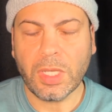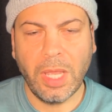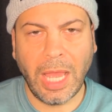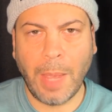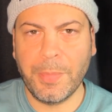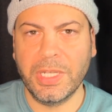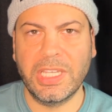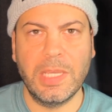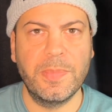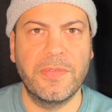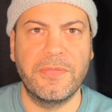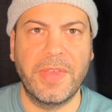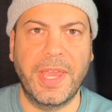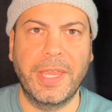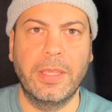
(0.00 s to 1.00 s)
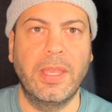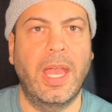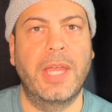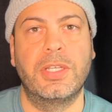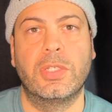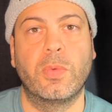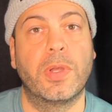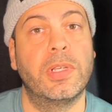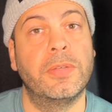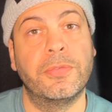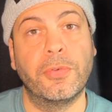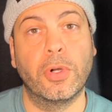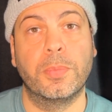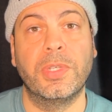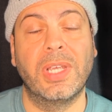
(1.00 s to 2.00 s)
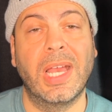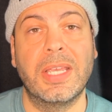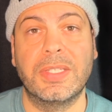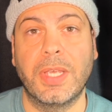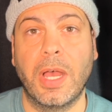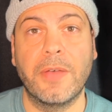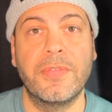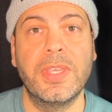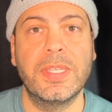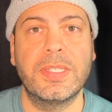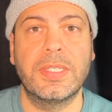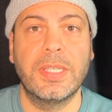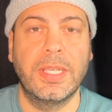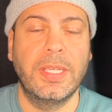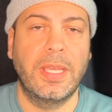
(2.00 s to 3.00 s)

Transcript: I'm going to keep it vague. I just want to inform you guys of this.